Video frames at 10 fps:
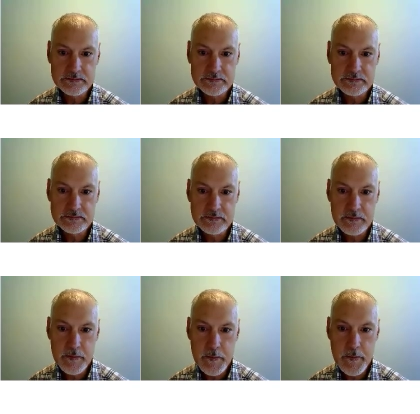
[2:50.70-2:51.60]

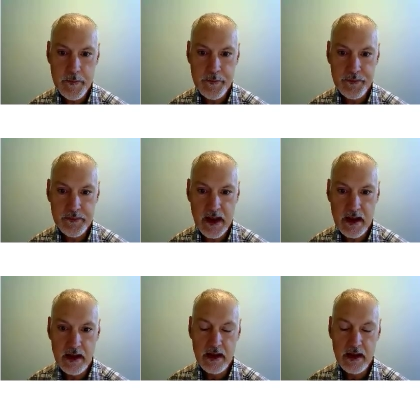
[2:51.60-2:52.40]
Nobody speaks.